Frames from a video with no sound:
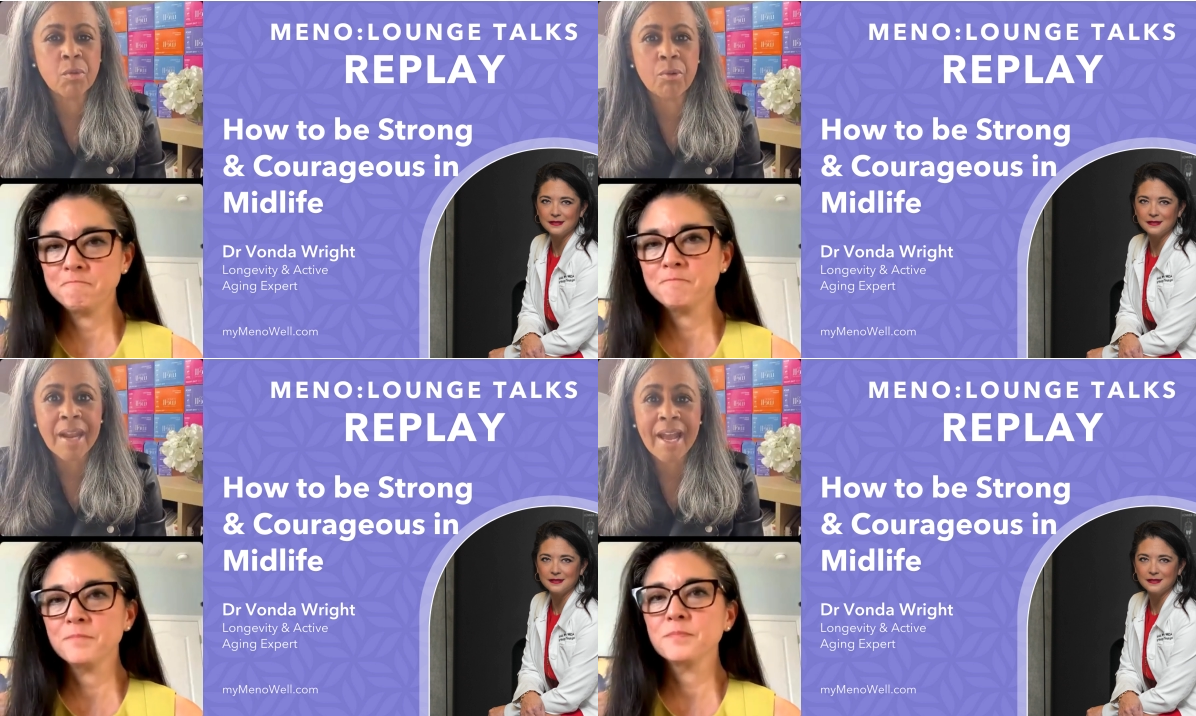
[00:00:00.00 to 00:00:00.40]
Speaker 1: you
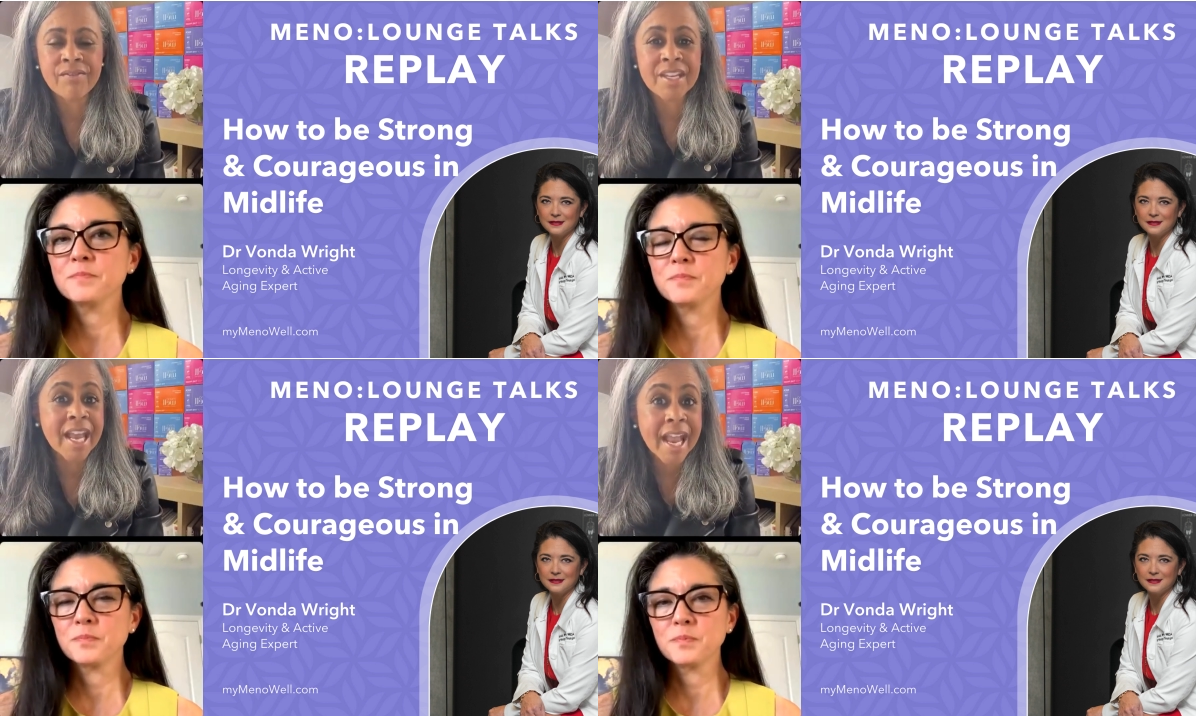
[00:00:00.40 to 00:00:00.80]
won't mm-hmm.
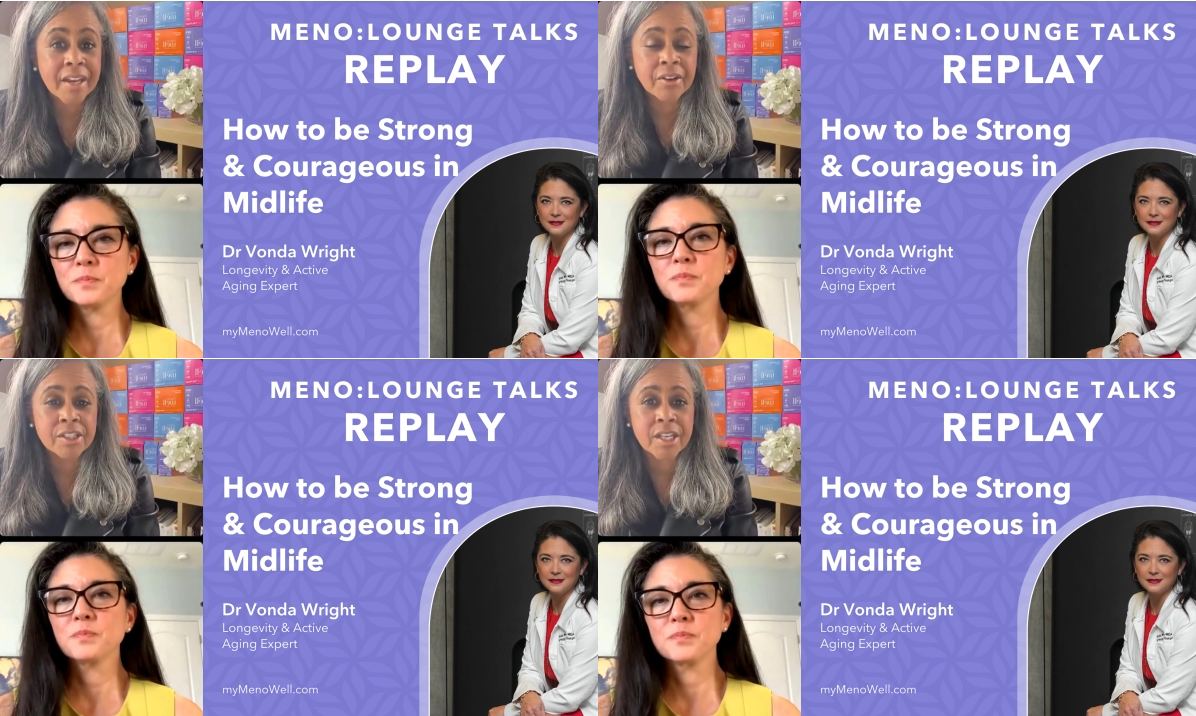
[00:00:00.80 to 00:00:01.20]
have the
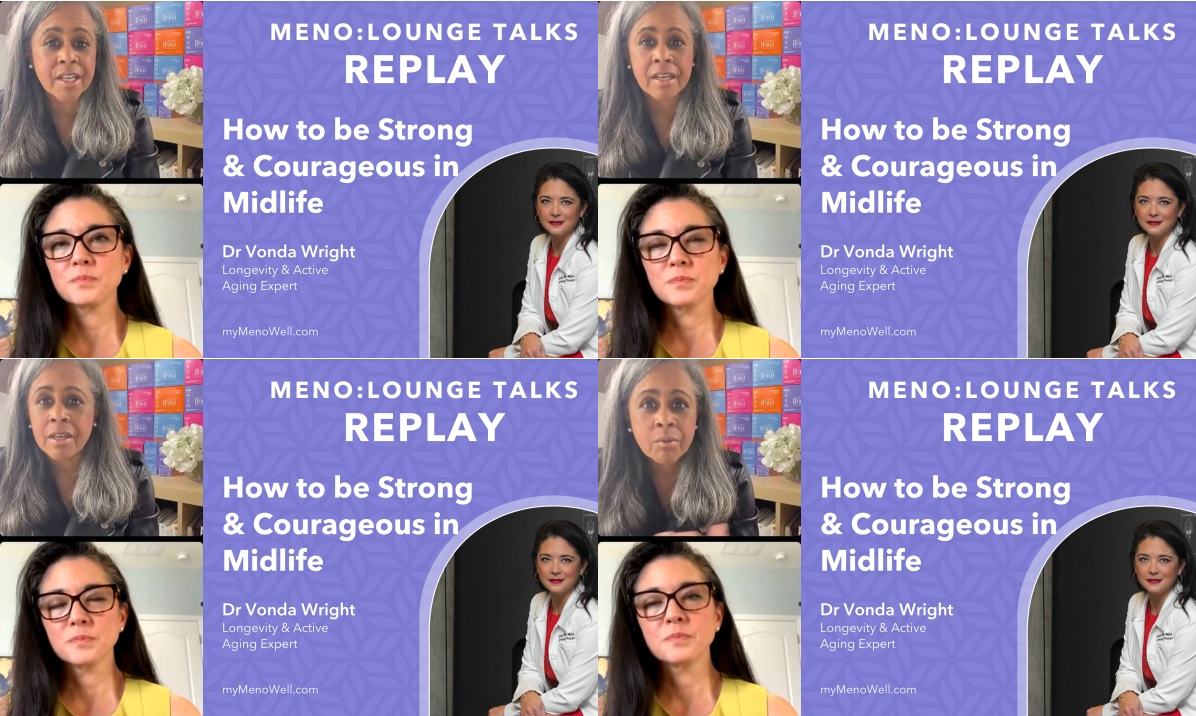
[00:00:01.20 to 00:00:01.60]

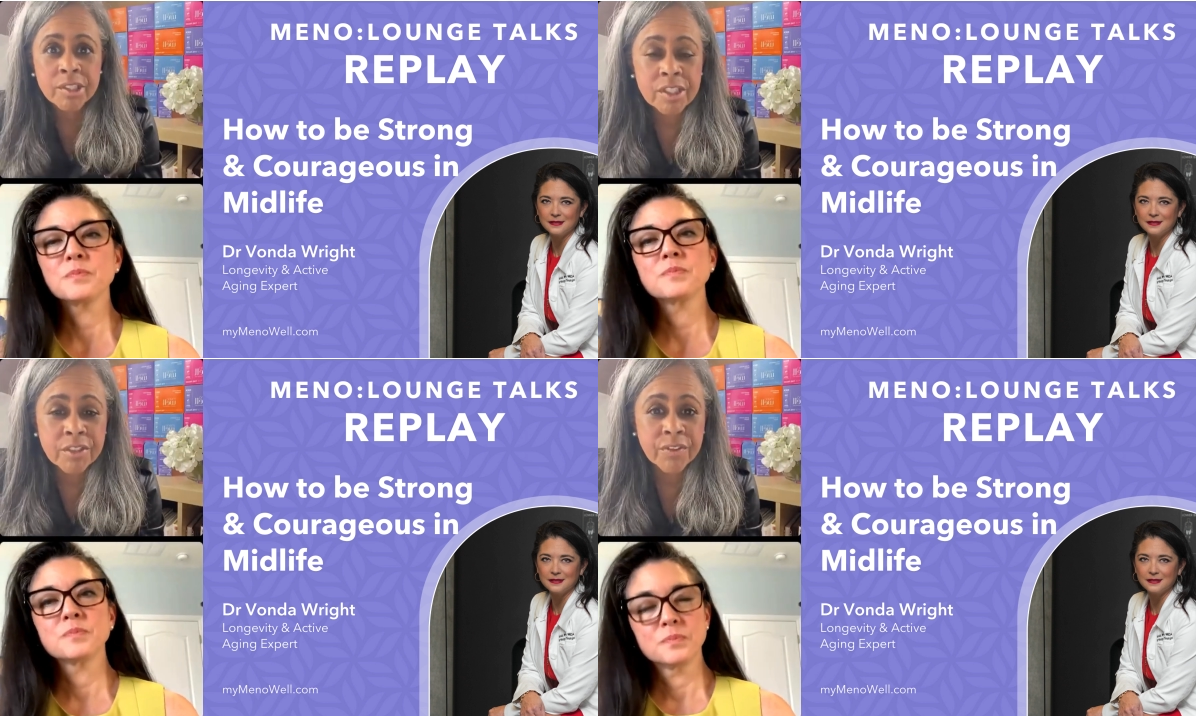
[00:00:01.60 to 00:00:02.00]
energy
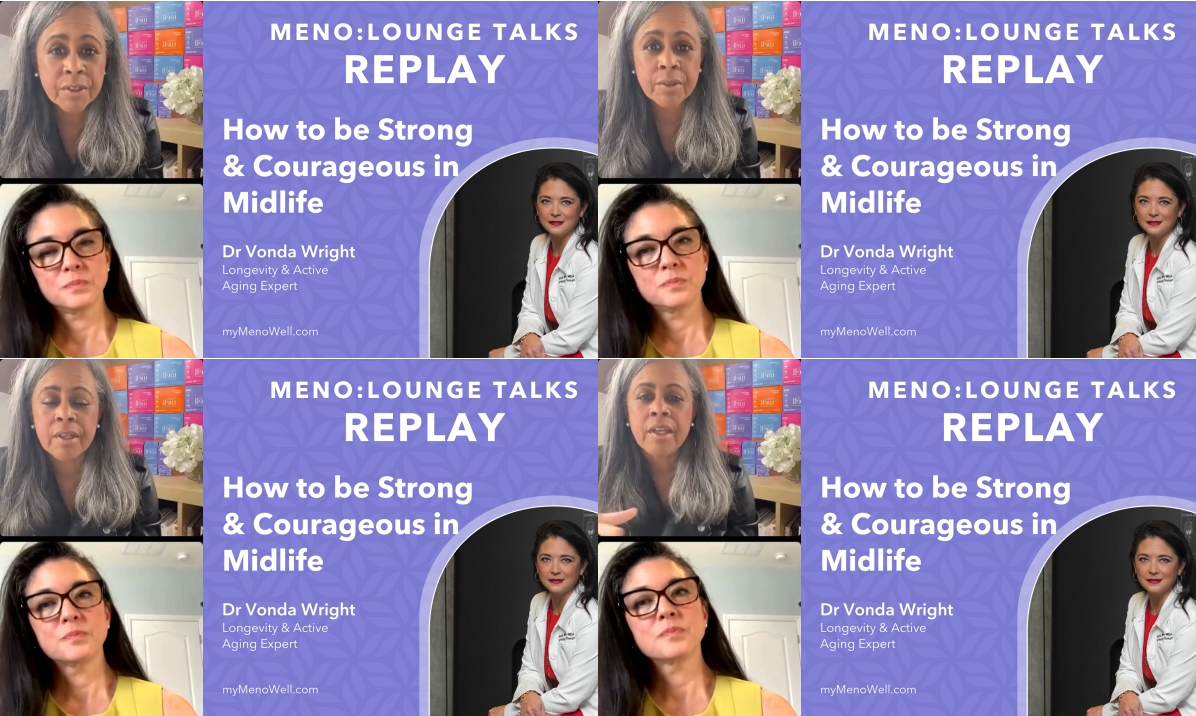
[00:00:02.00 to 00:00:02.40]
which is food